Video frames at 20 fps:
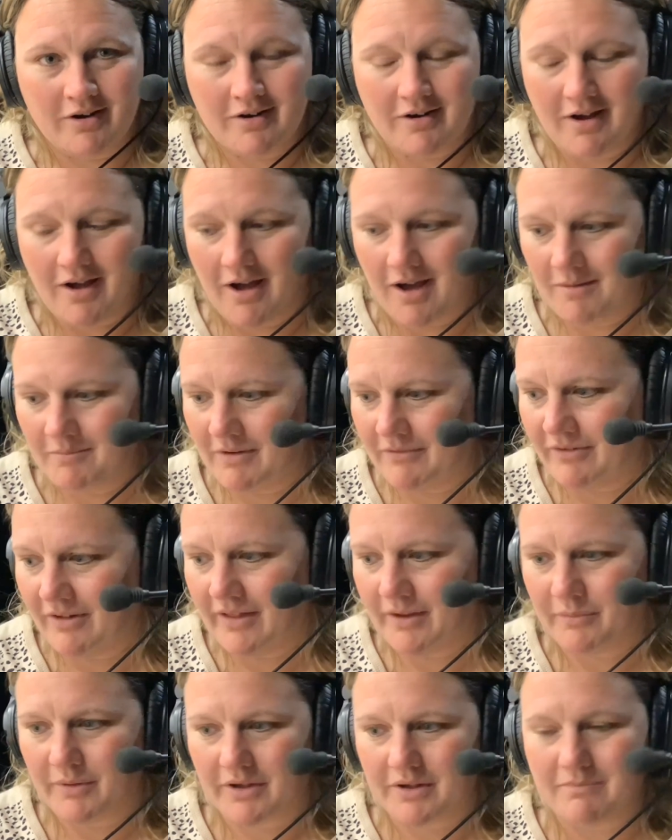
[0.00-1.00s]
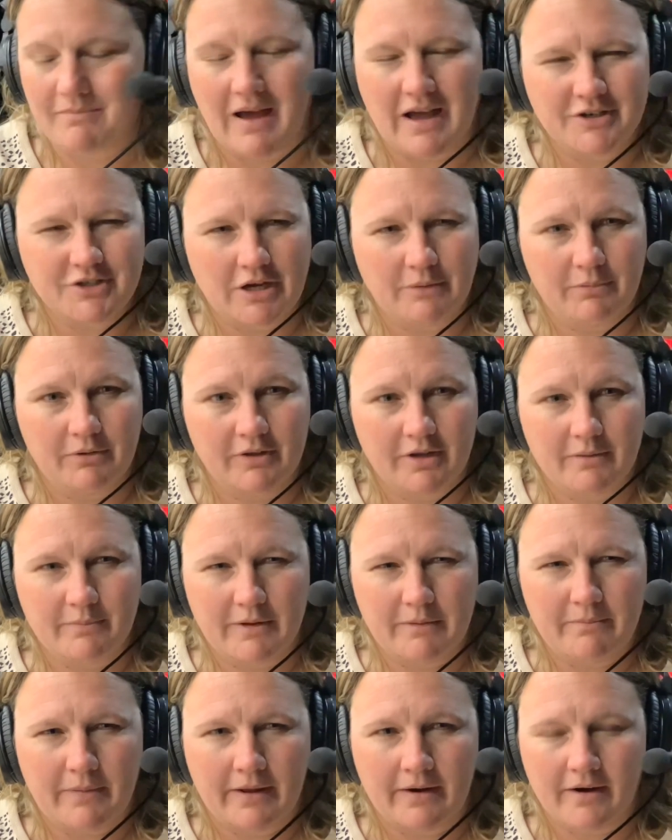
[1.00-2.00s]
Mm-hmm. Um, I felt like we could match up a little
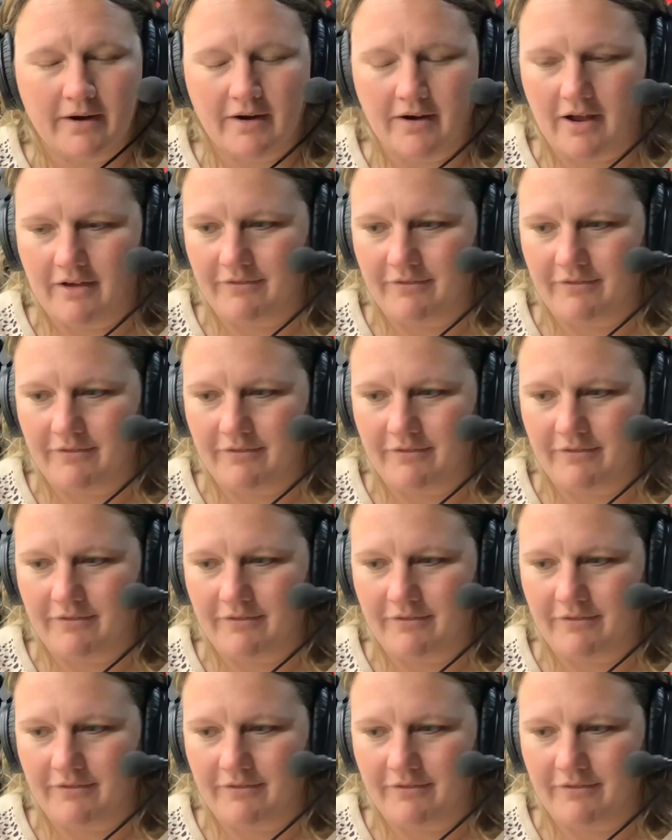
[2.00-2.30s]
bit better.